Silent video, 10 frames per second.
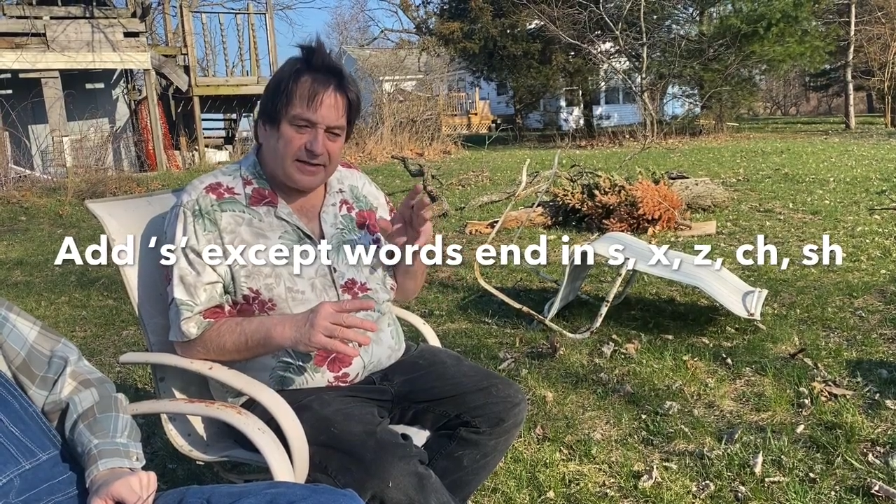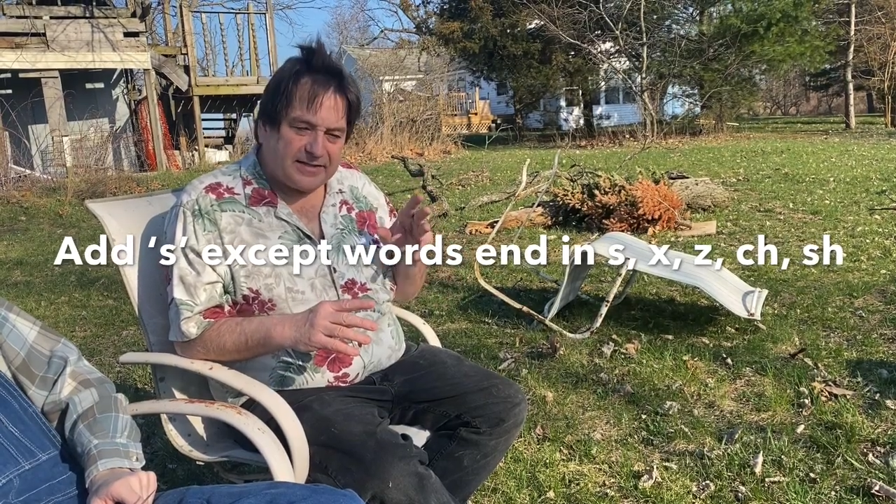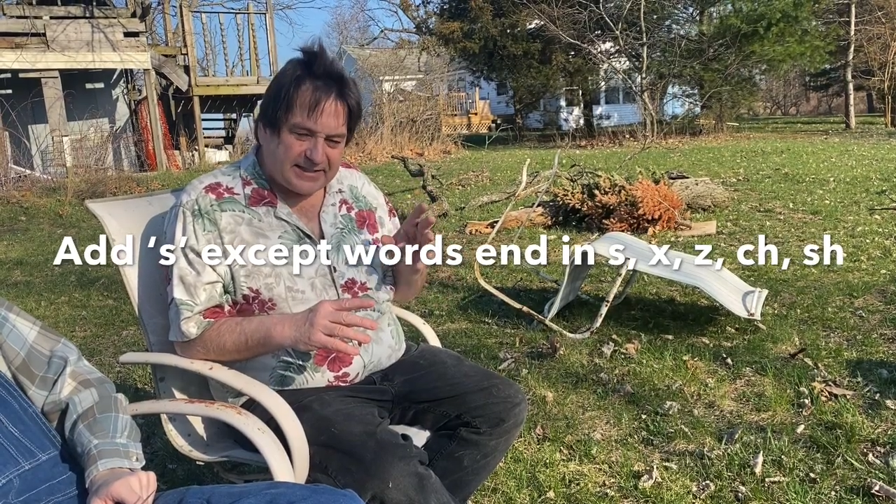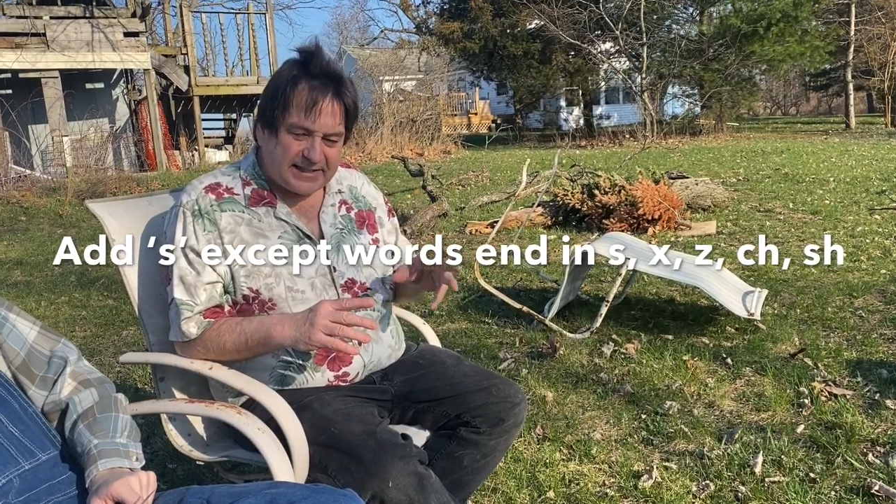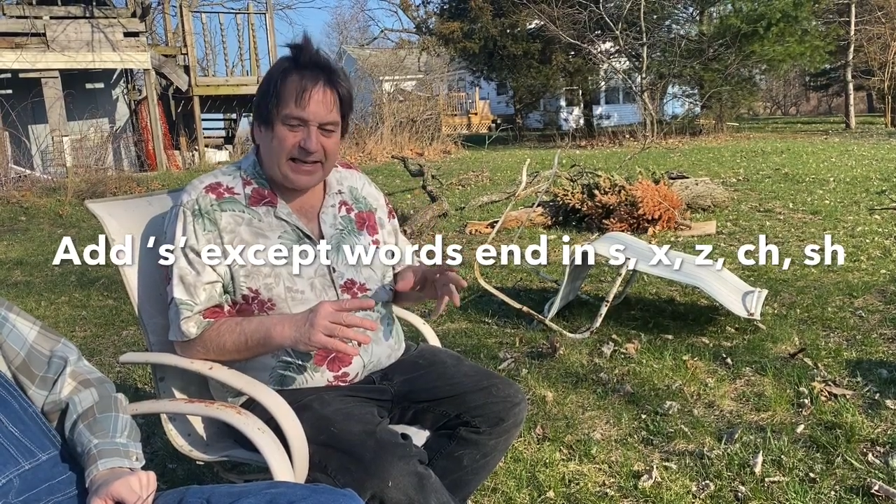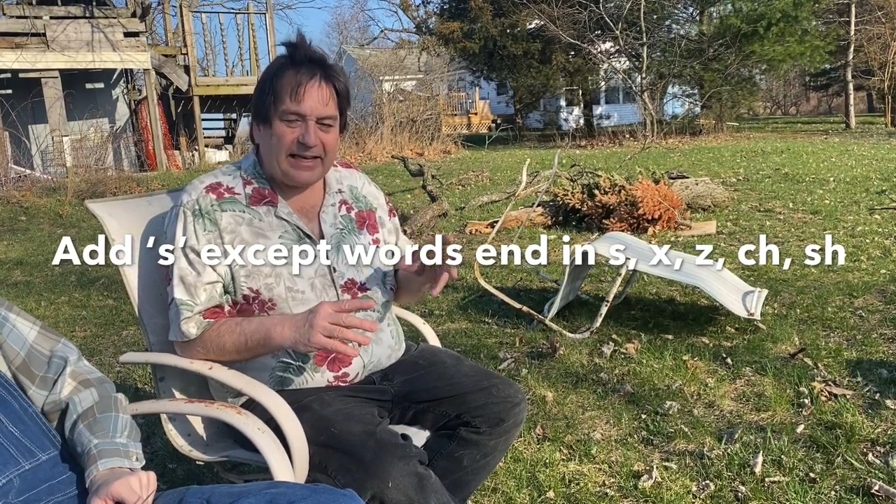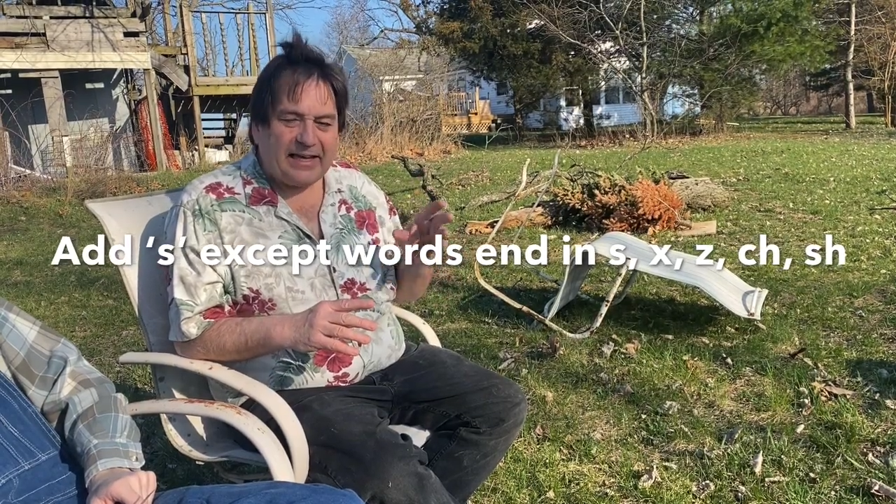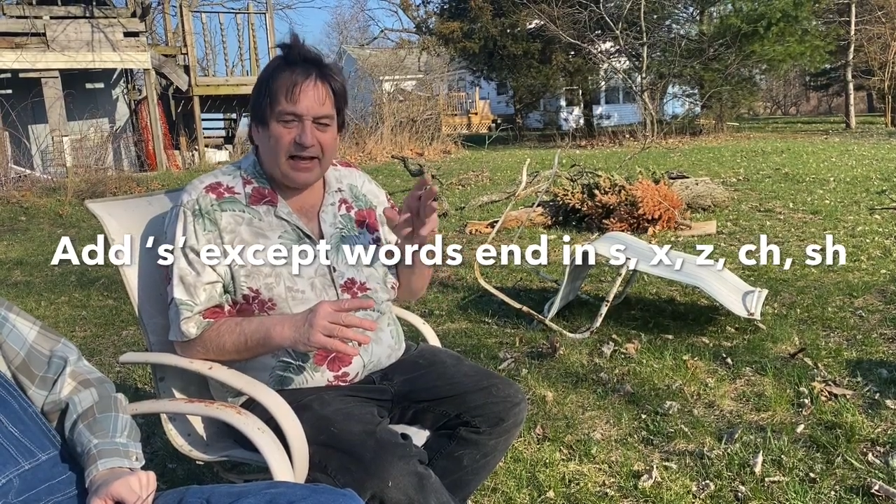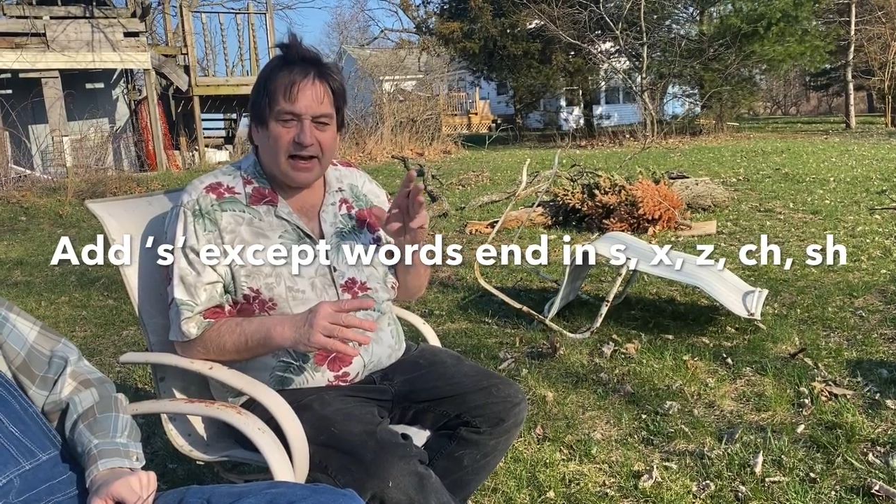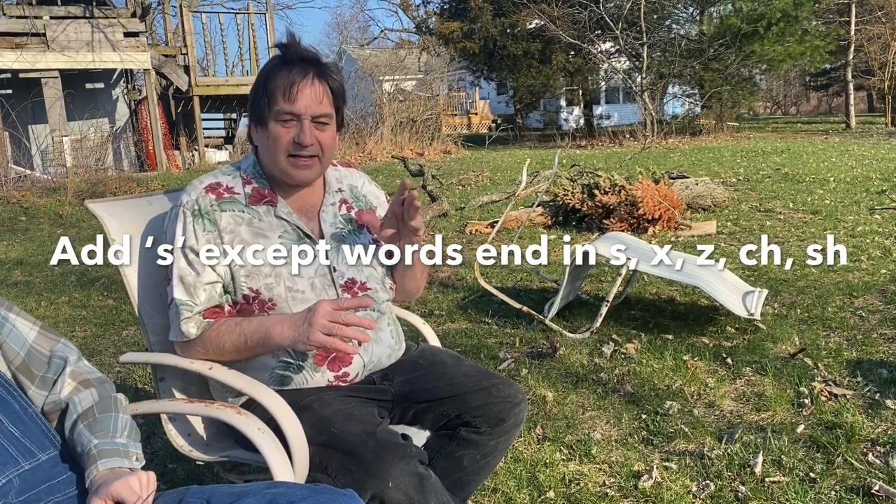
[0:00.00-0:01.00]

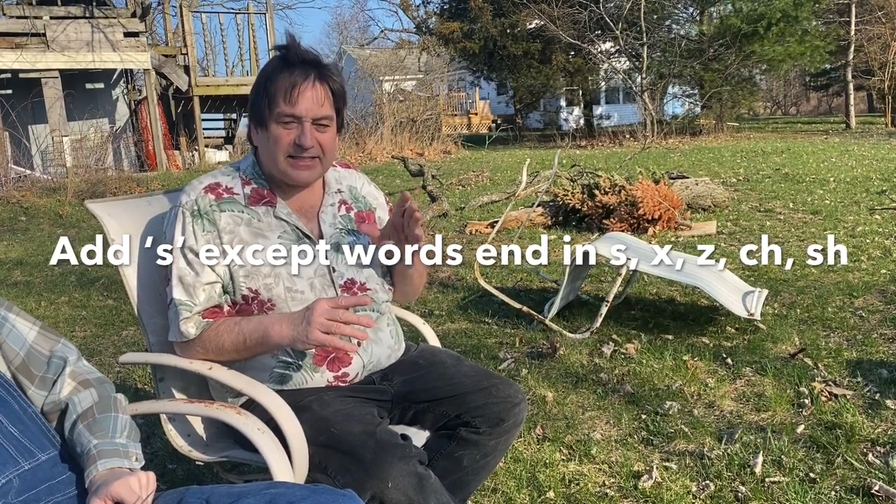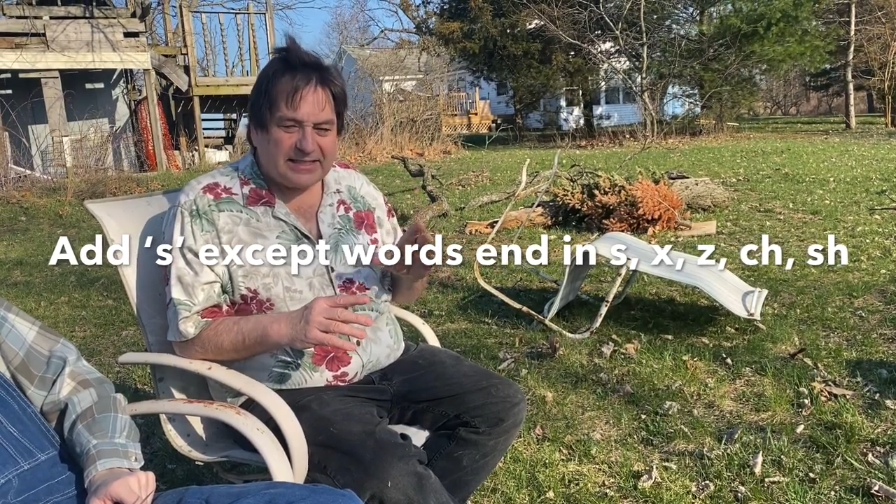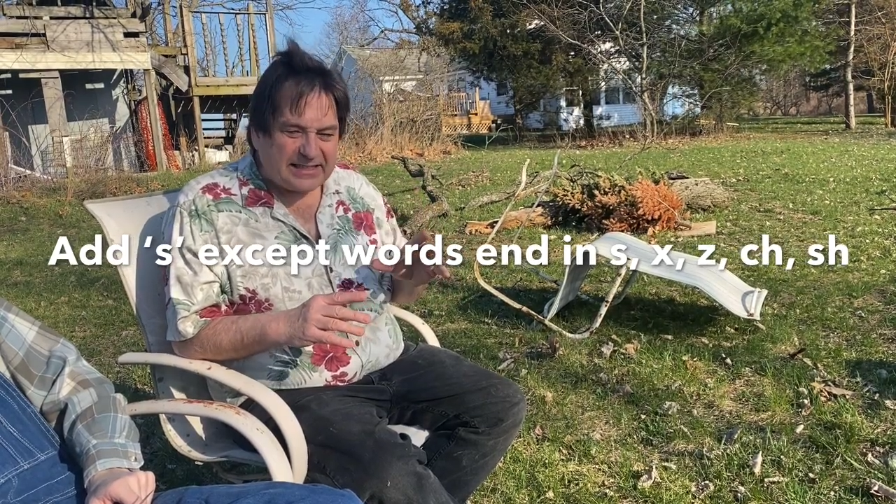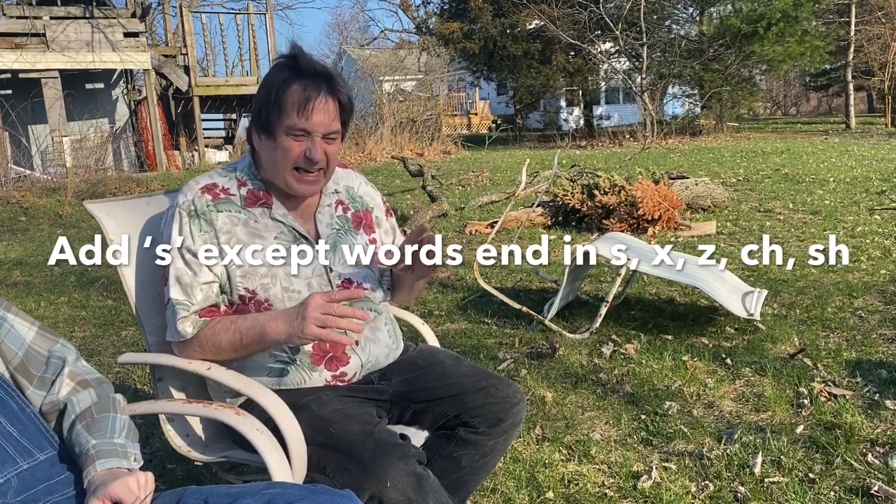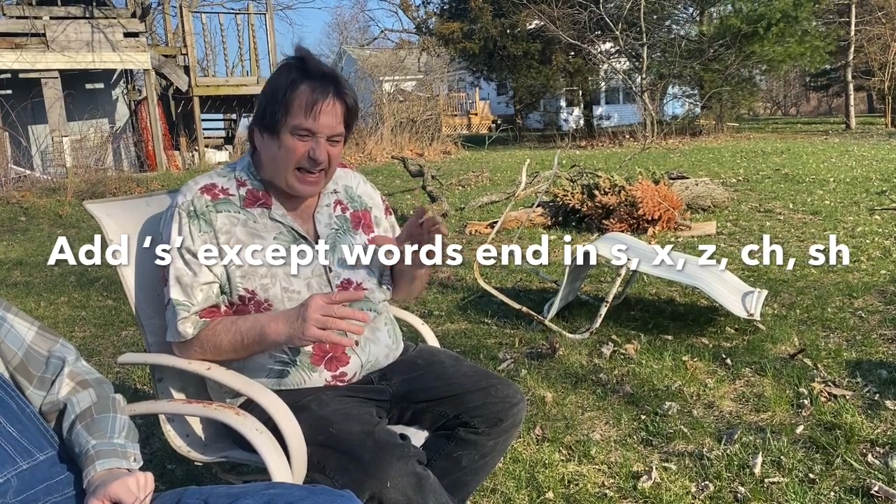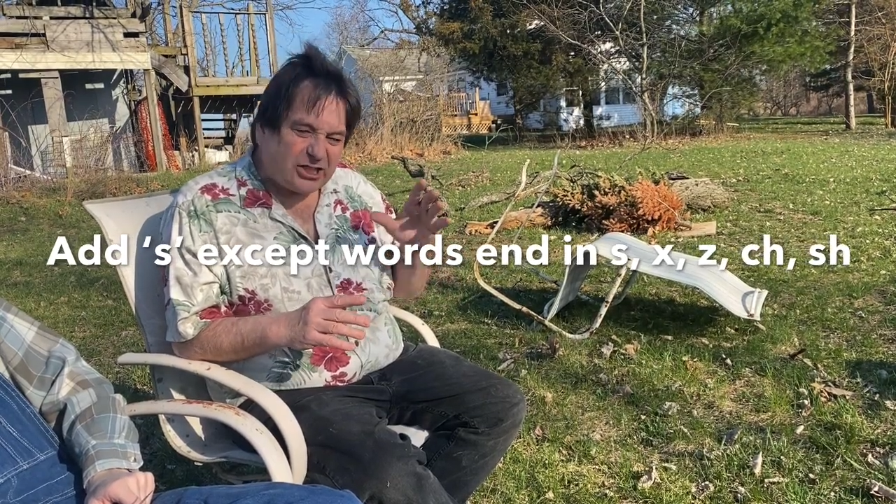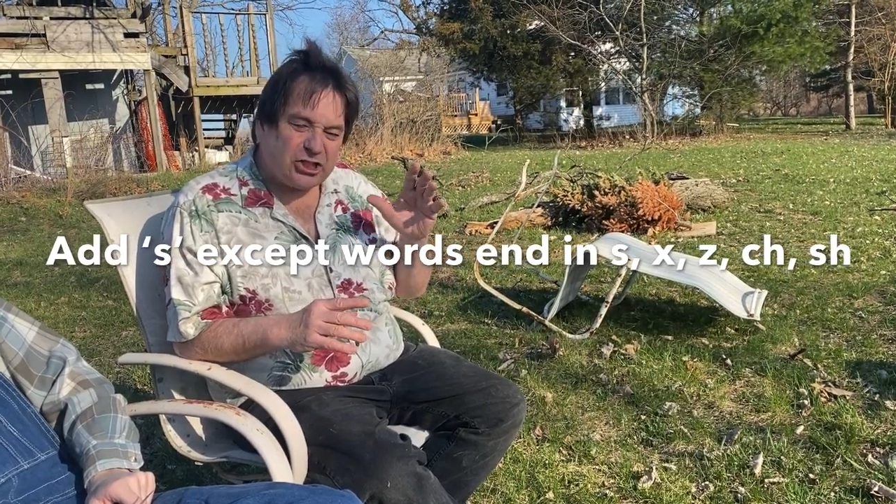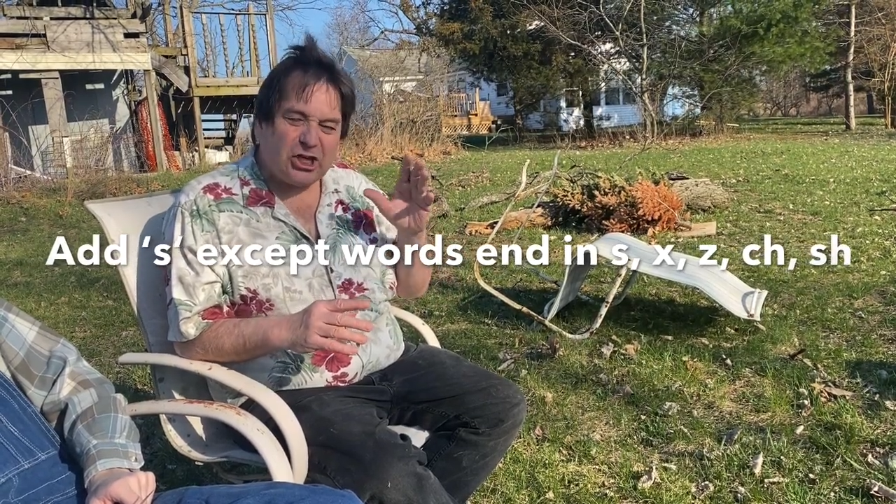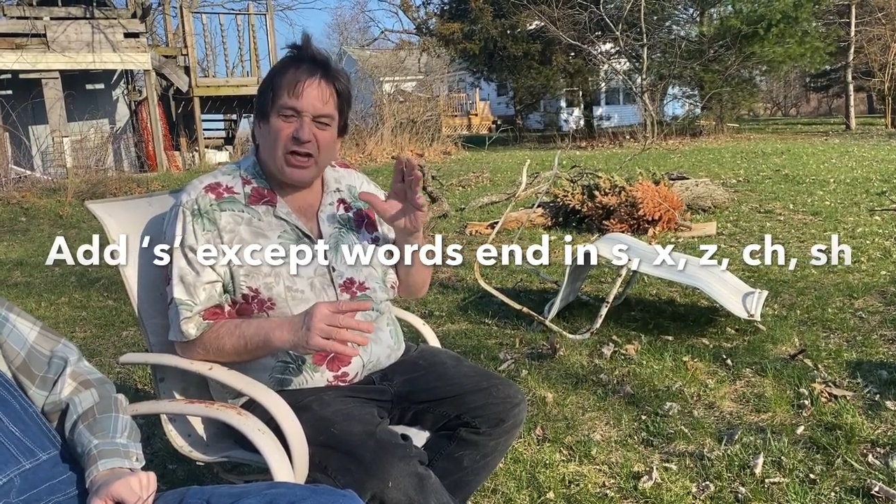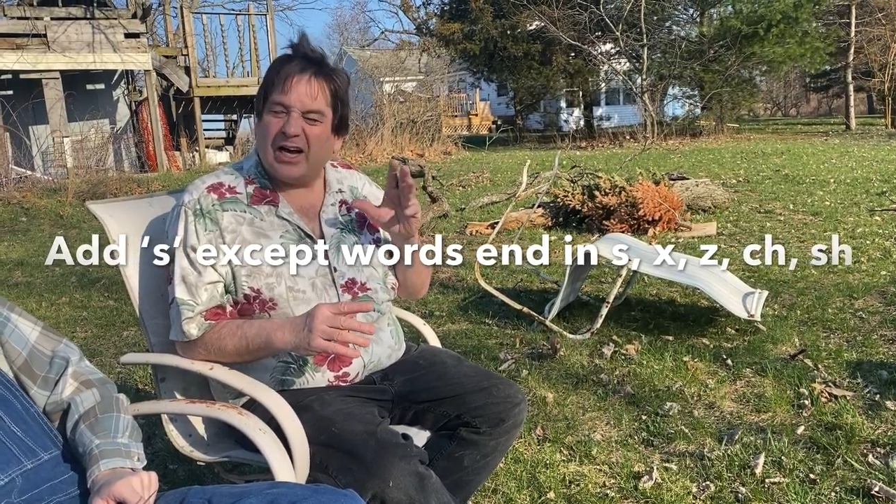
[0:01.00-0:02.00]
Z, a CH,